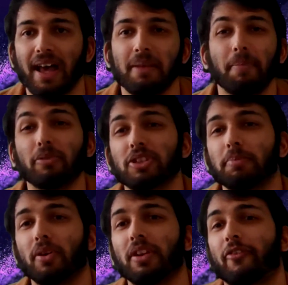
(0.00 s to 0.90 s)
and it builds
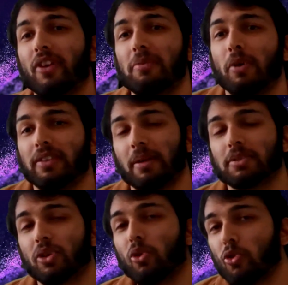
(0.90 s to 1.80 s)
upon a framework that
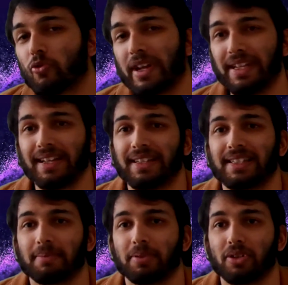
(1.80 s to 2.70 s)
was already
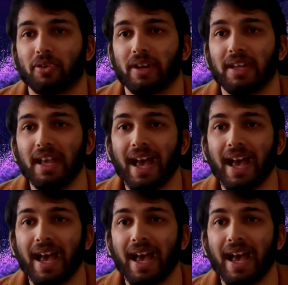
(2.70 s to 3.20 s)
anticipatory,